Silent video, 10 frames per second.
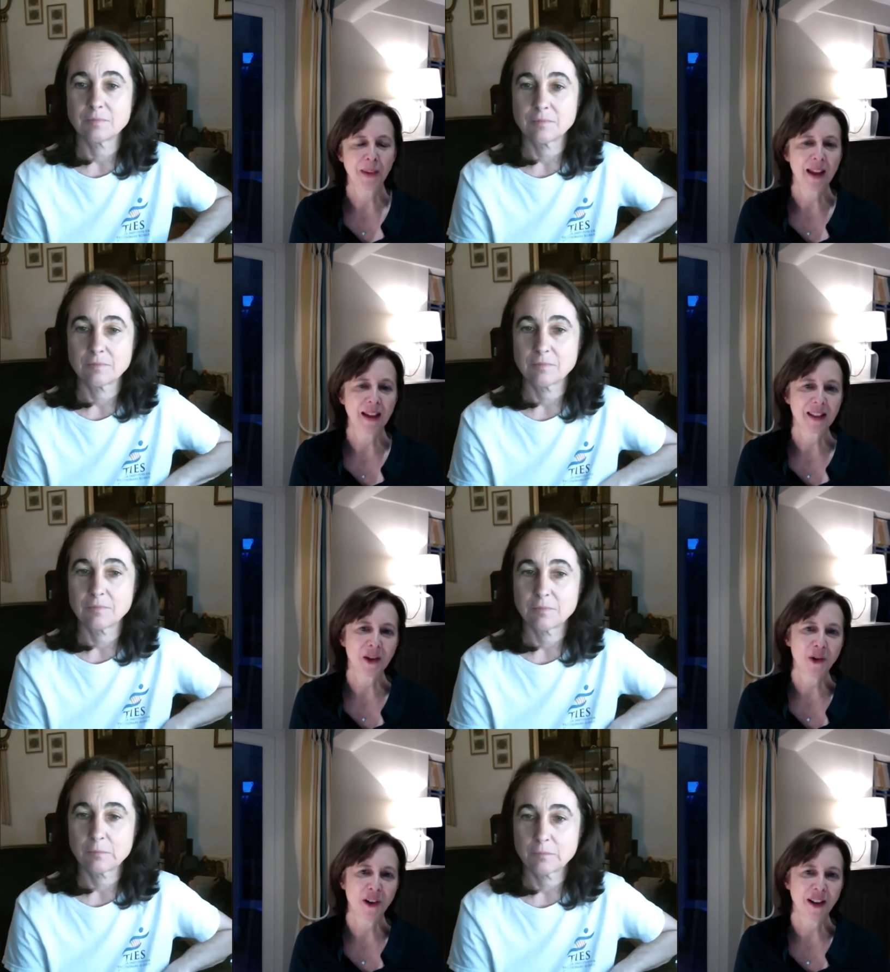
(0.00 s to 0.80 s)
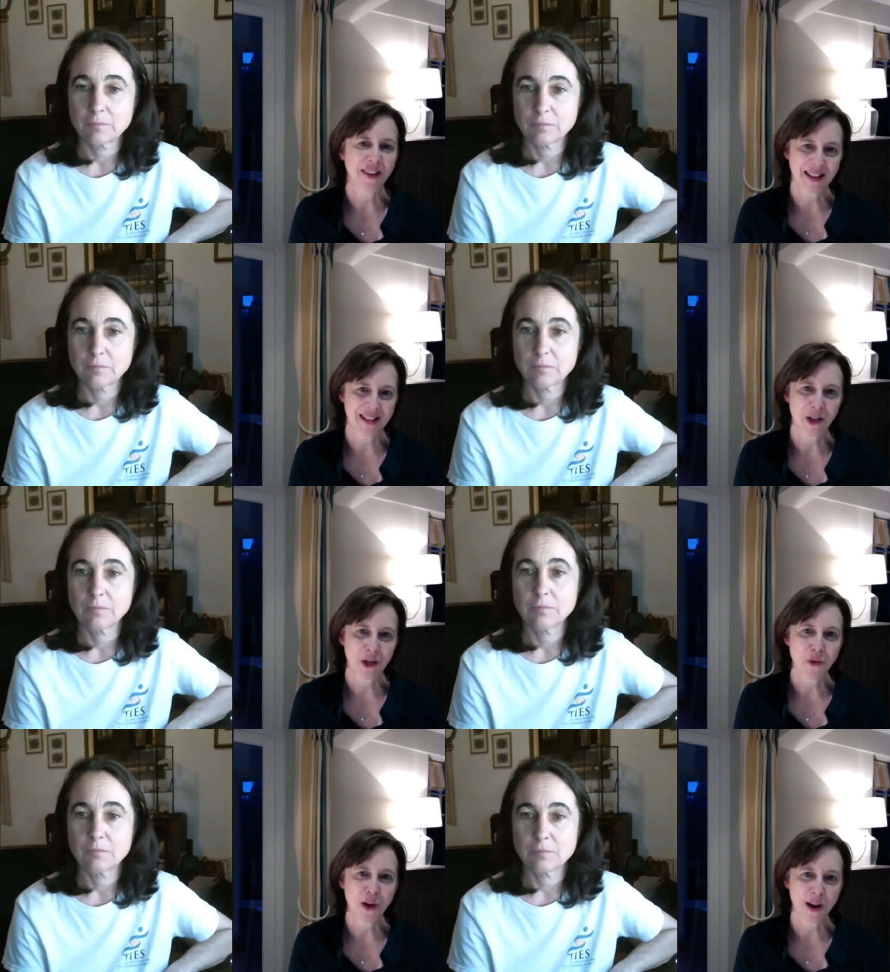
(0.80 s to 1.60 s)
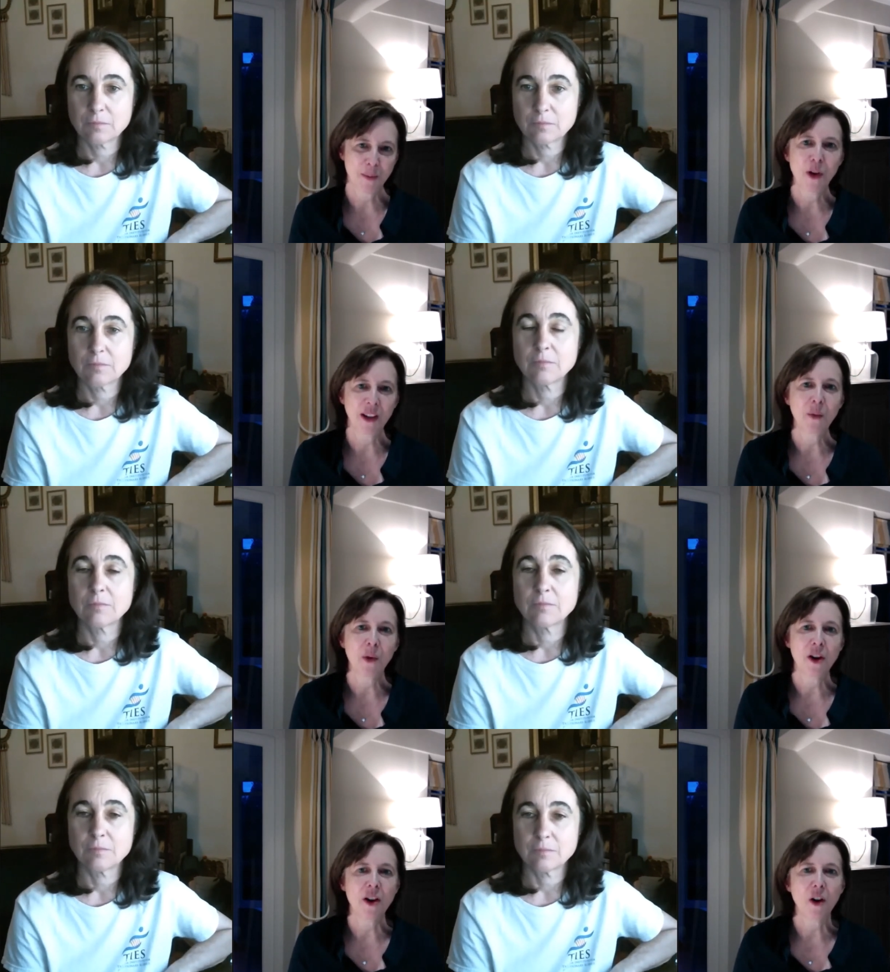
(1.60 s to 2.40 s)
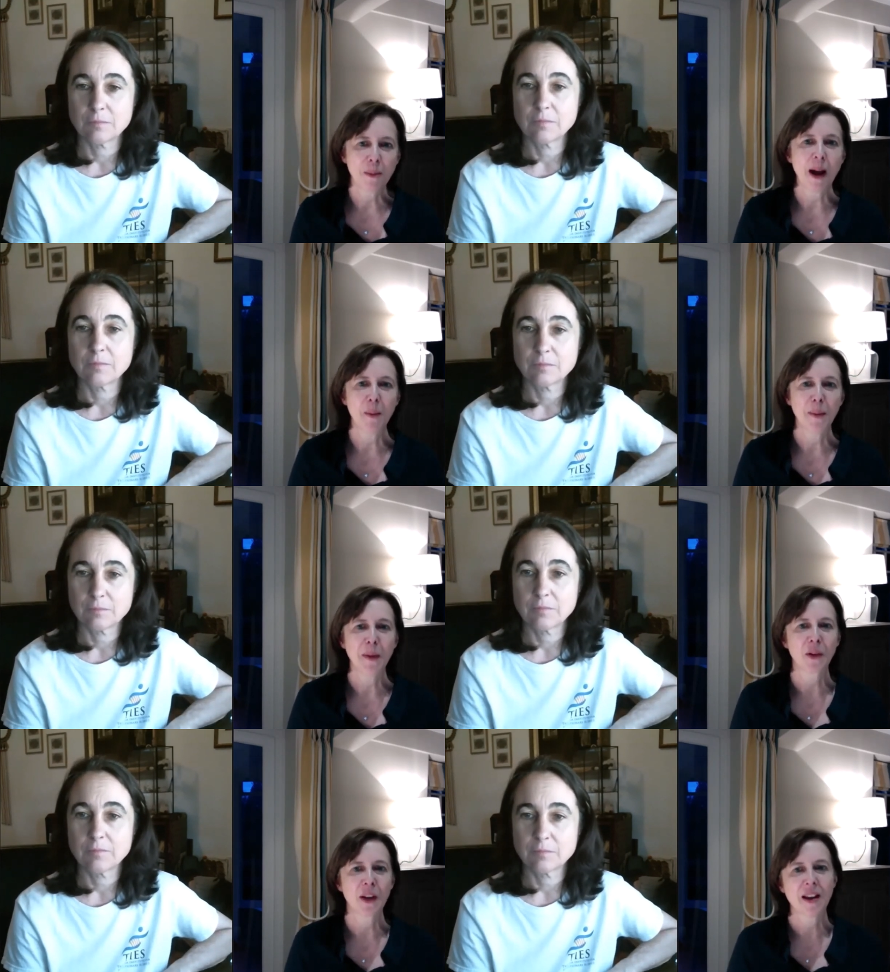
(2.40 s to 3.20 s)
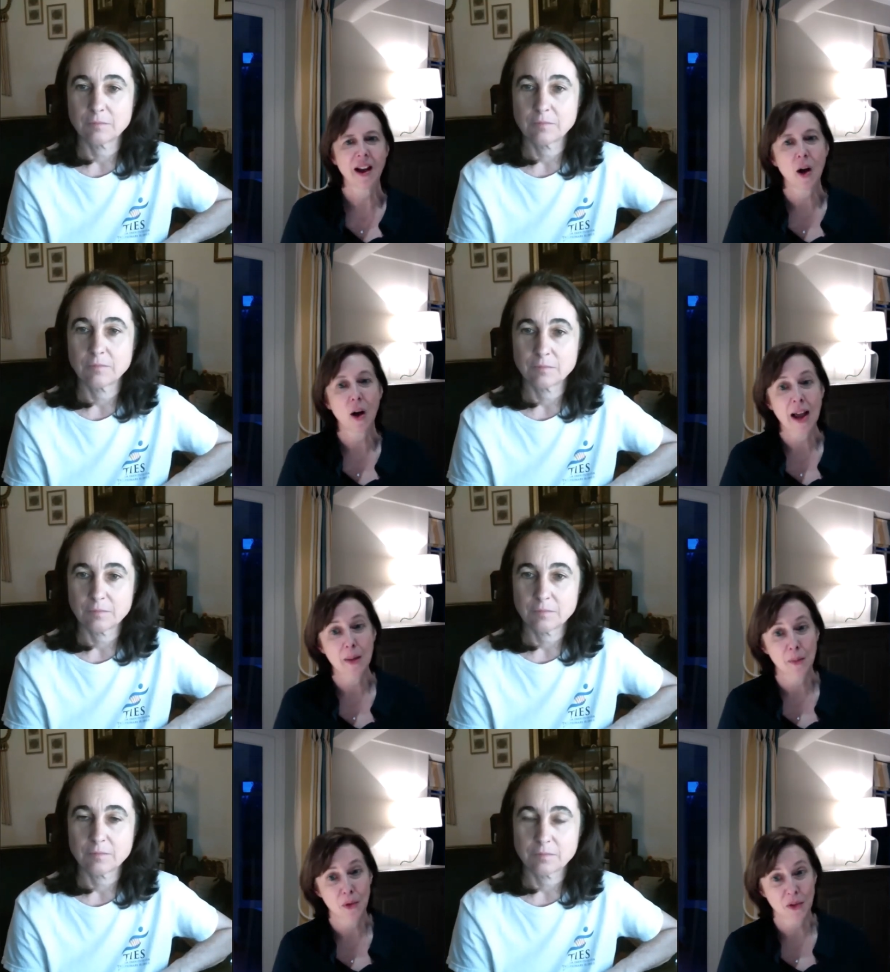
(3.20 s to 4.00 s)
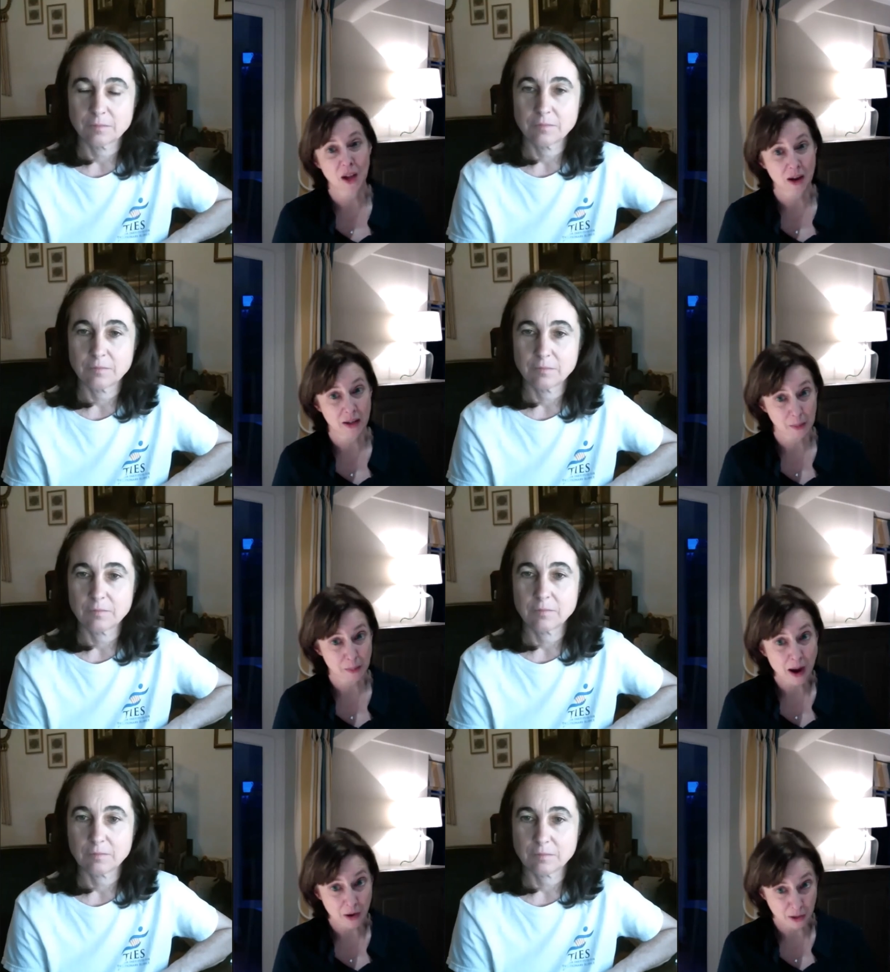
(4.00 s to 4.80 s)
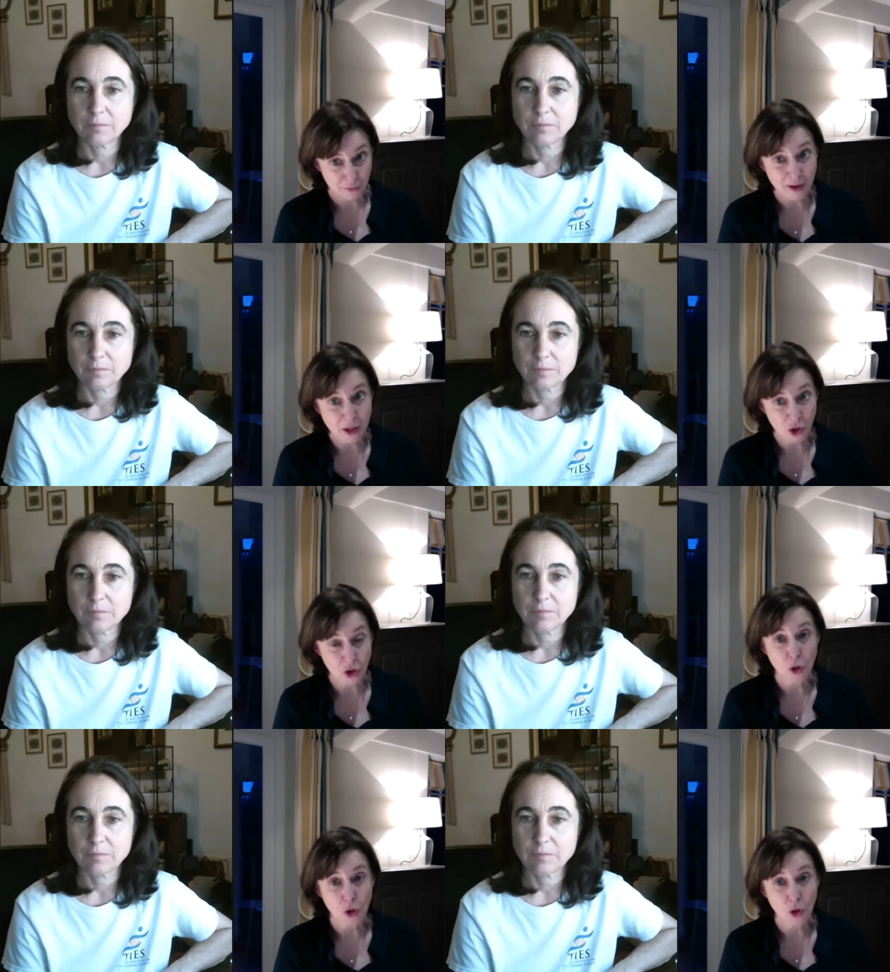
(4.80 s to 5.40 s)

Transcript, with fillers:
Speaker 1: So that's the new one I'm working on biomimicry and how animals are inspiring inventions.